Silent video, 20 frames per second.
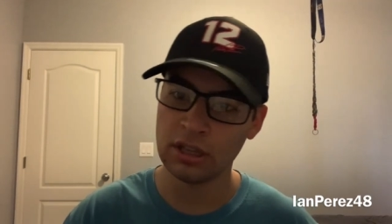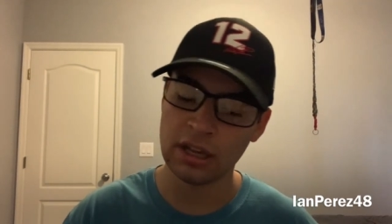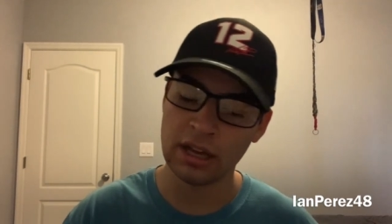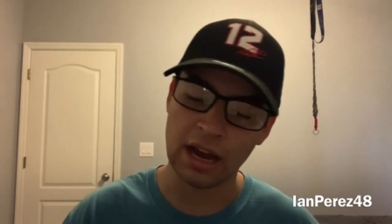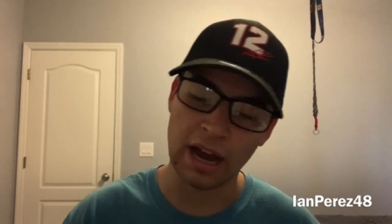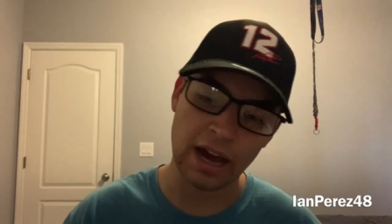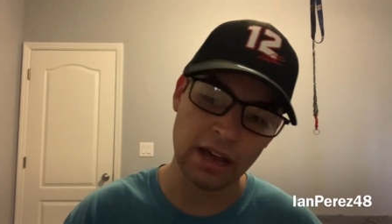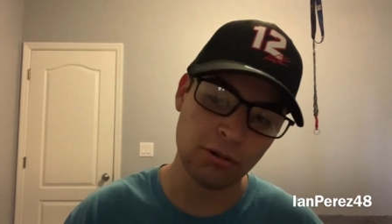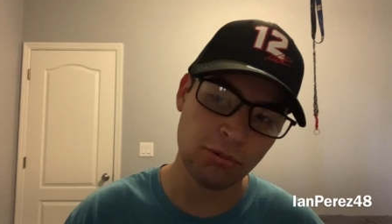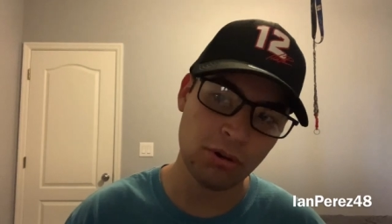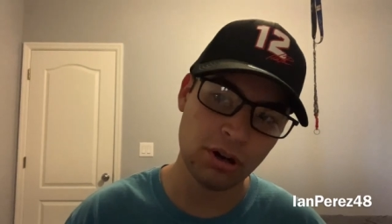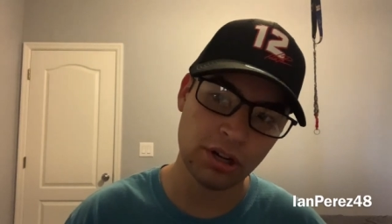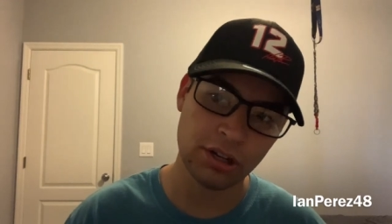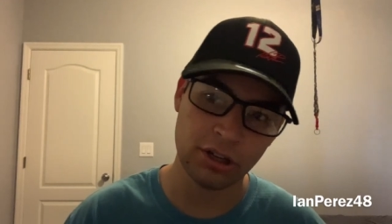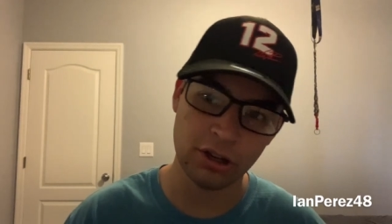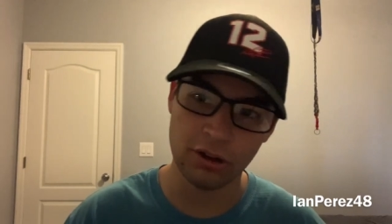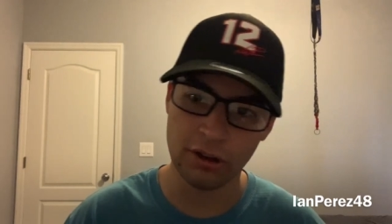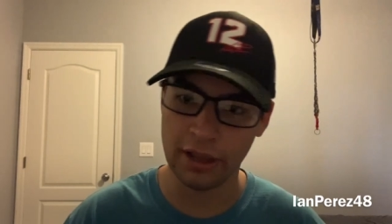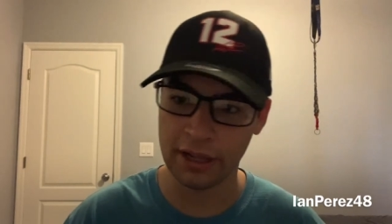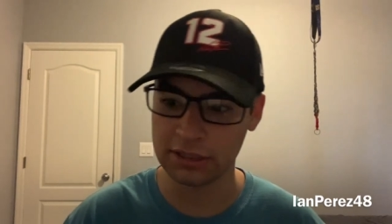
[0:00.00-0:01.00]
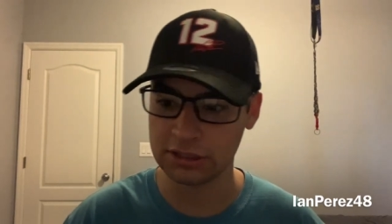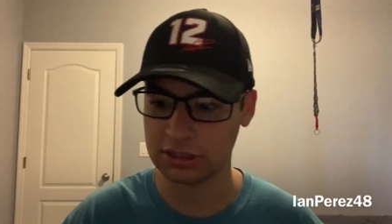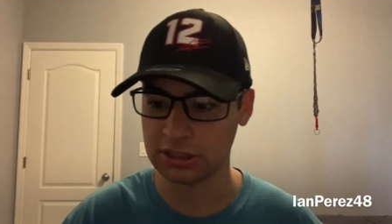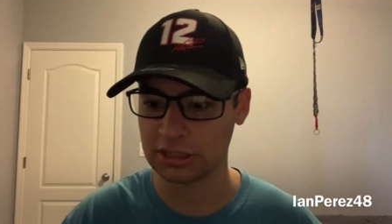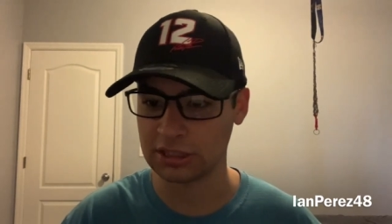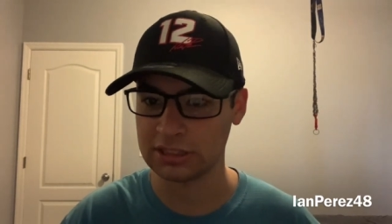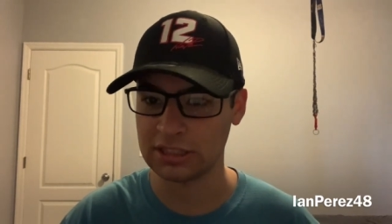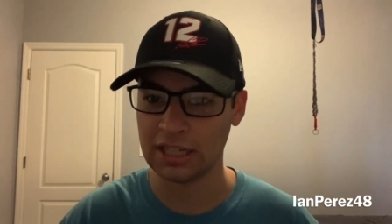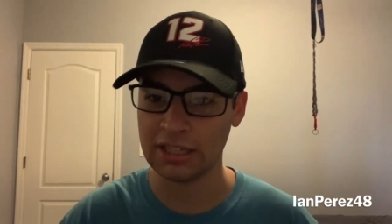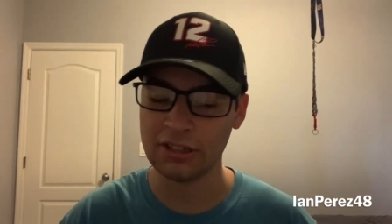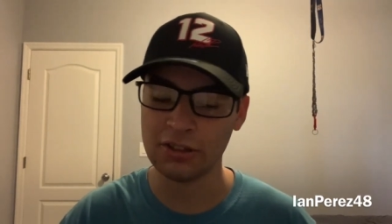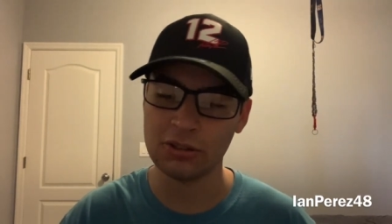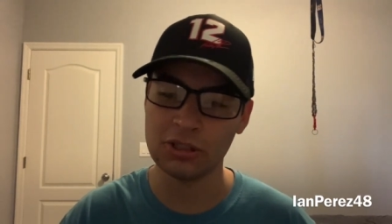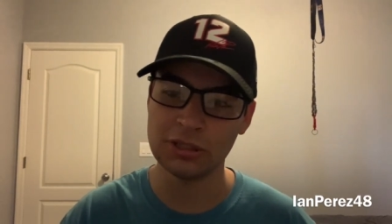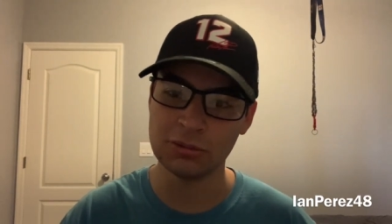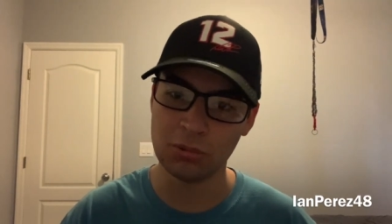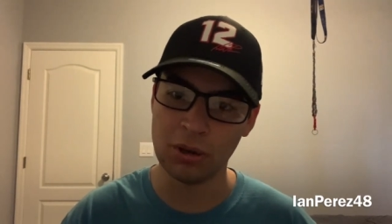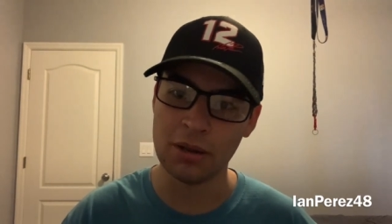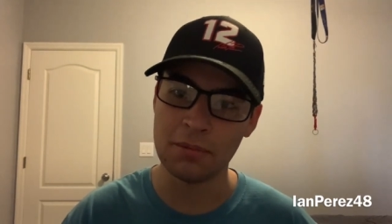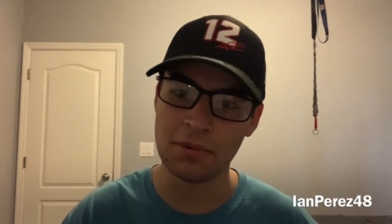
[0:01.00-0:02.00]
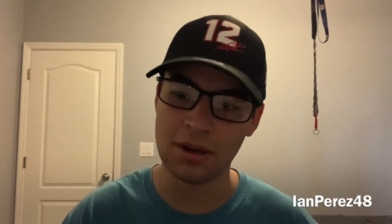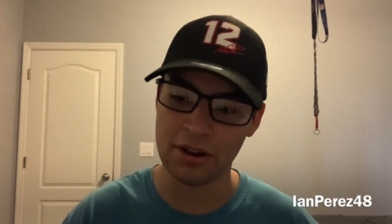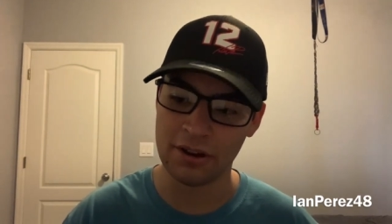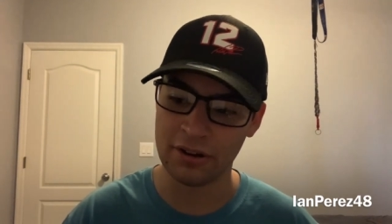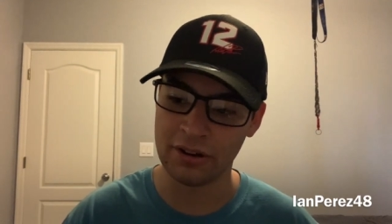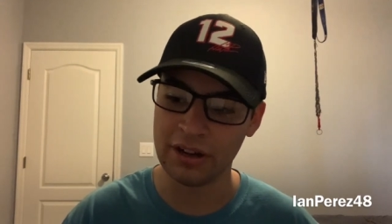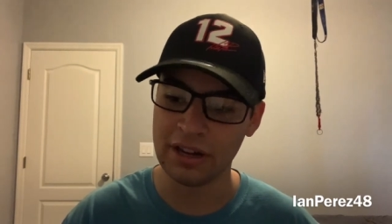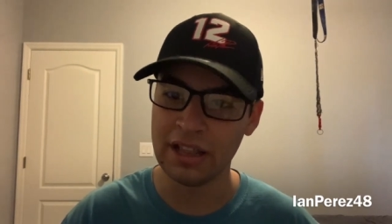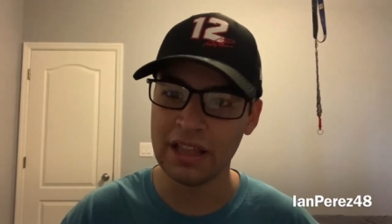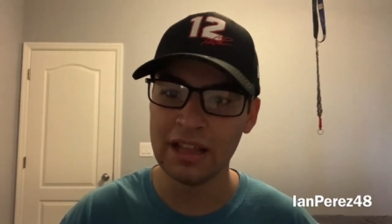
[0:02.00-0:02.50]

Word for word: I don't want to hear that shit because I know he's way better.